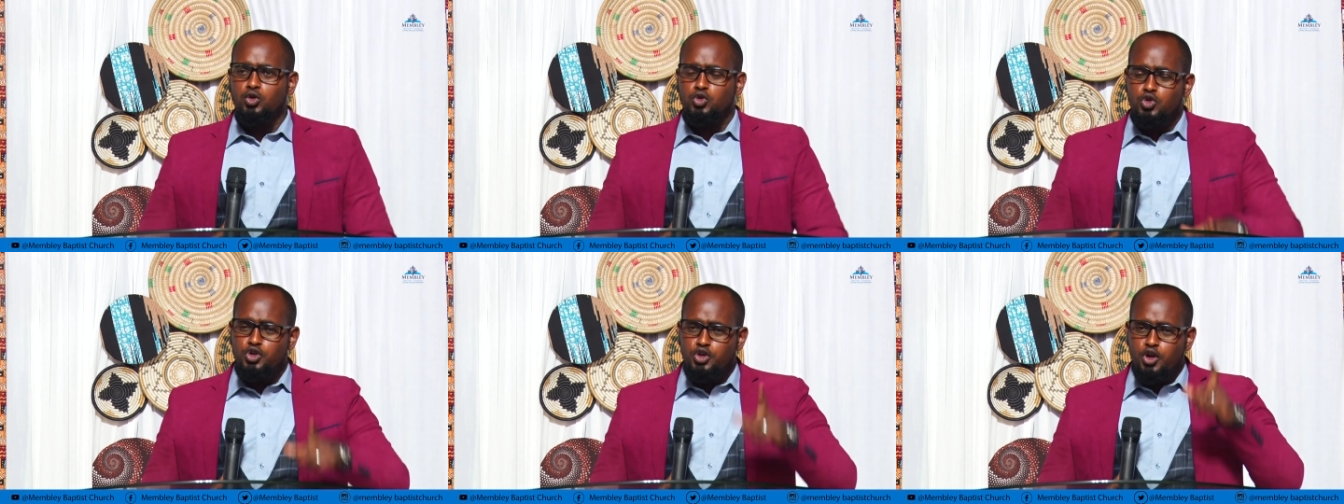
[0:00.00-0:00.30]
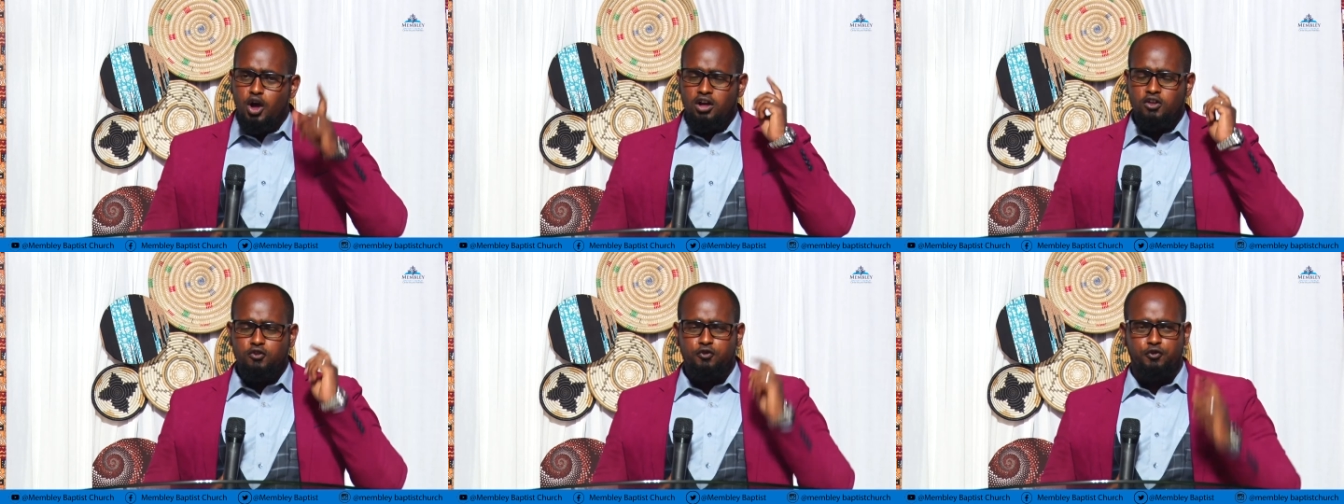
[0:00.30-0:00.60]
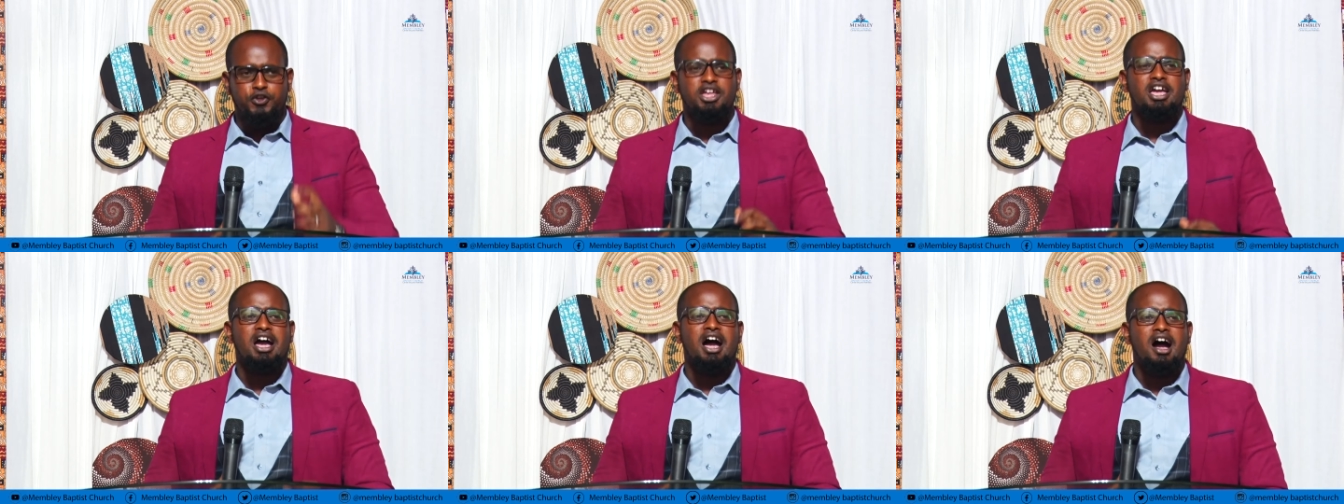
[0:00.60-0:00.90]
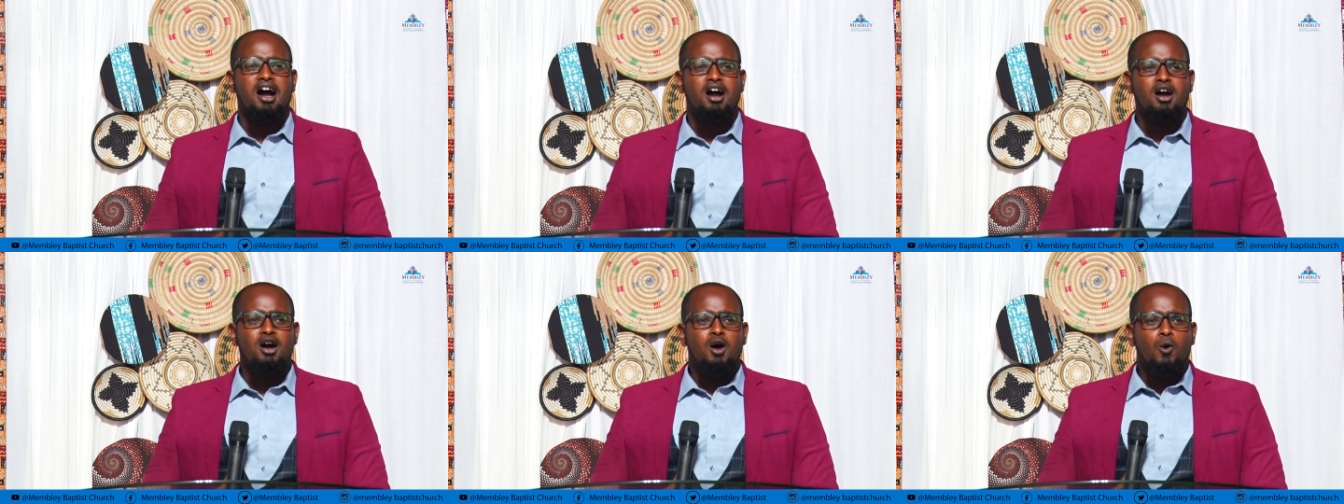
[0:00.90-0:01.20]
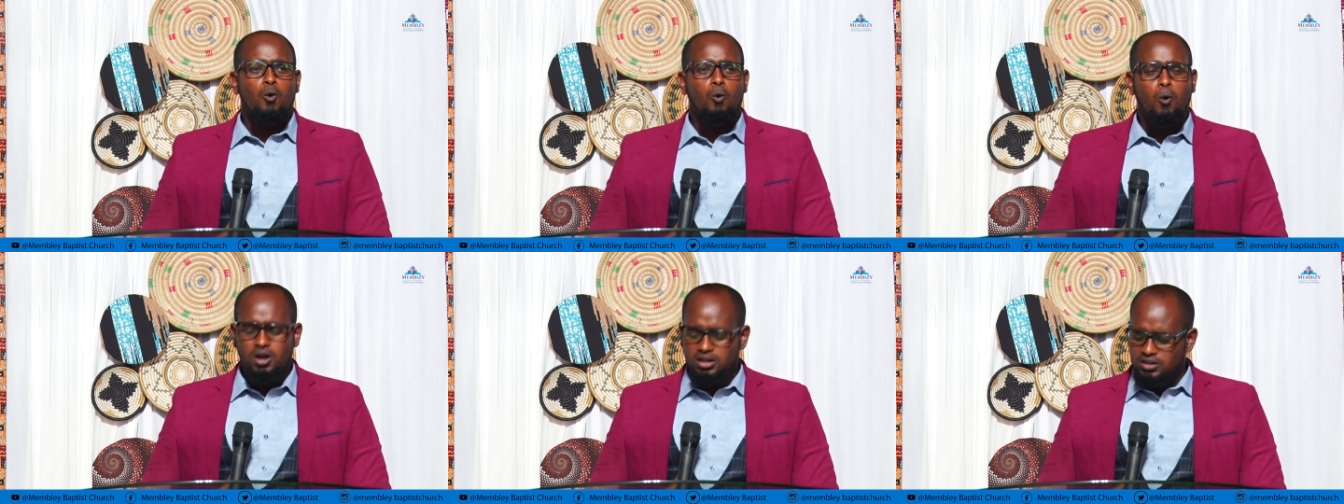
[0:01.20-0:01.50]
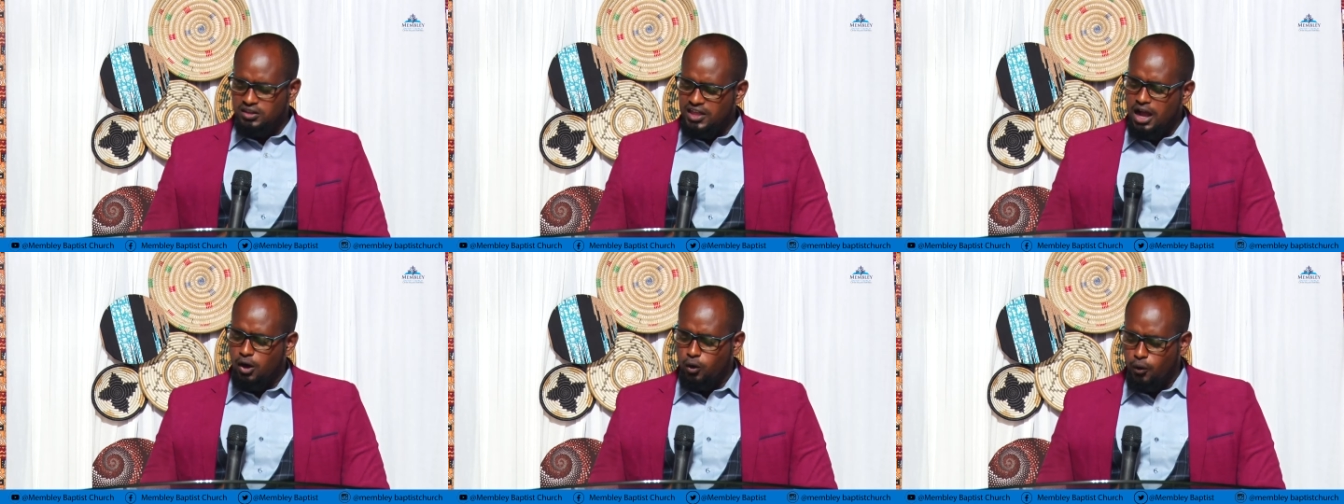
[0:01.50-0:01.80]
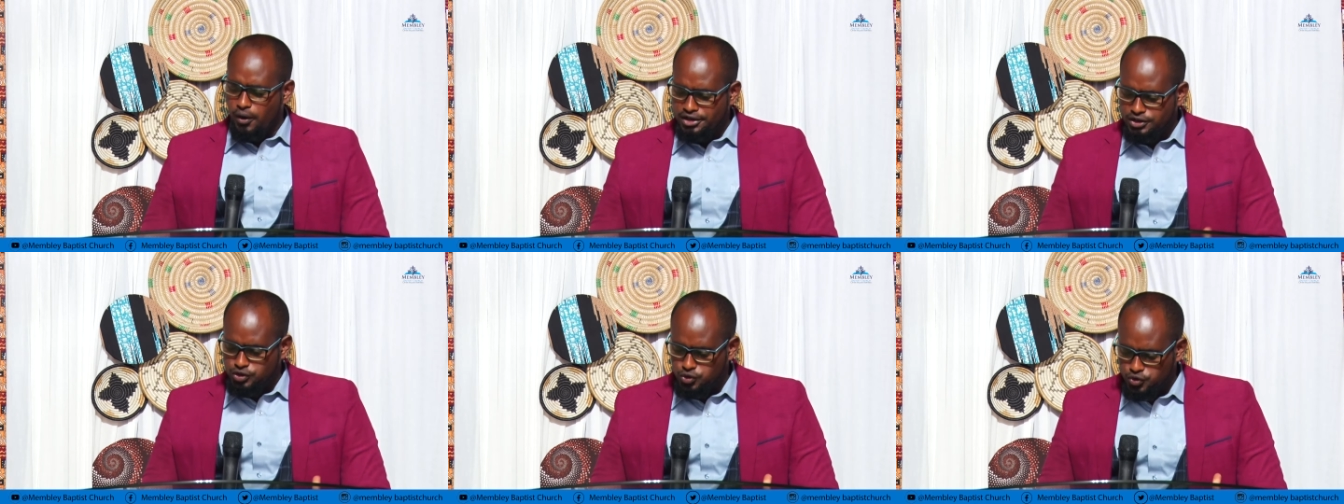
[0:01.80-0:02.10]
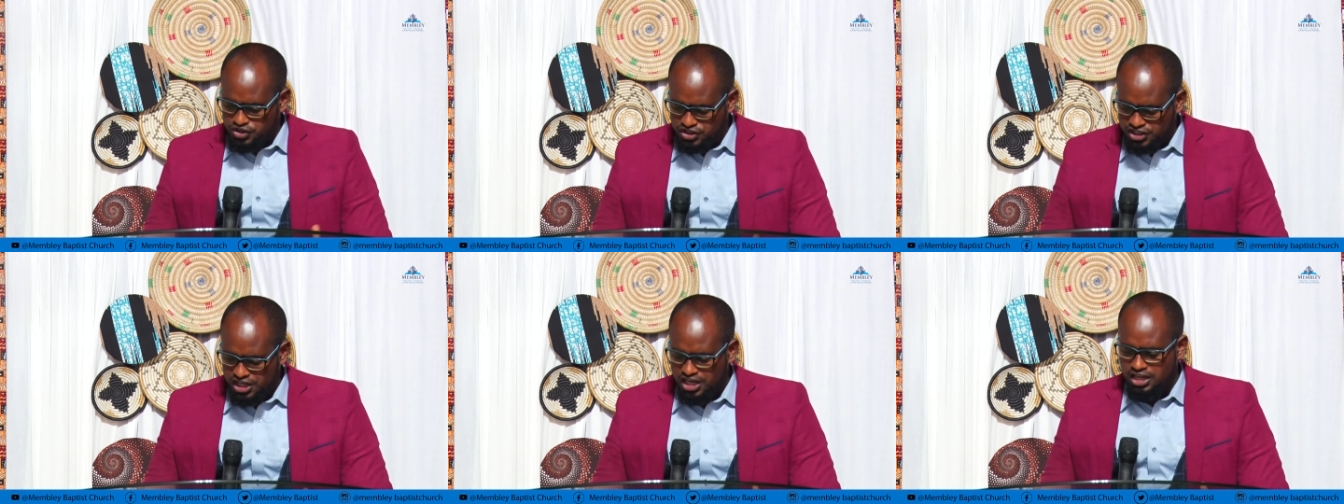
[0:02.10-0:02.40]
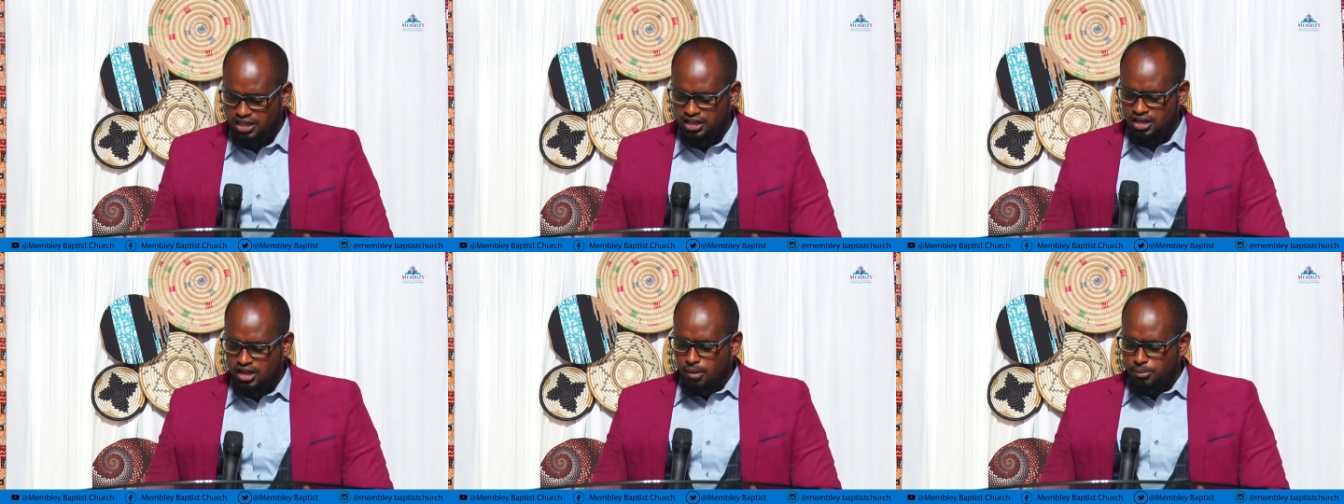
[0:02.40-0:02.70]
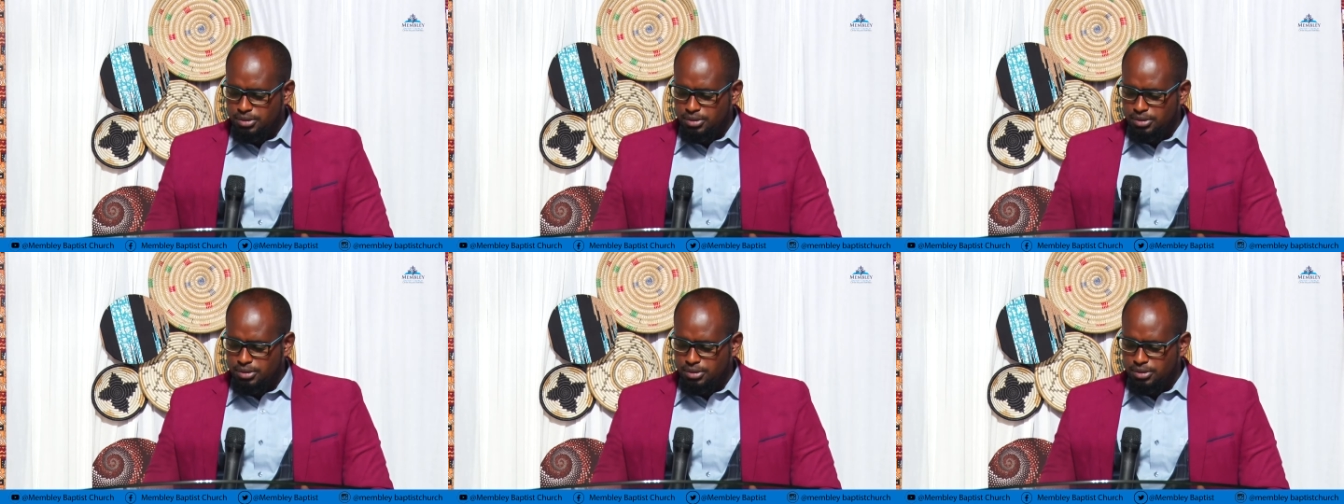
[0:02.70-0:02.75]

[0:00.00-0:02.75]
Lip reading: do not fear what they are going to say,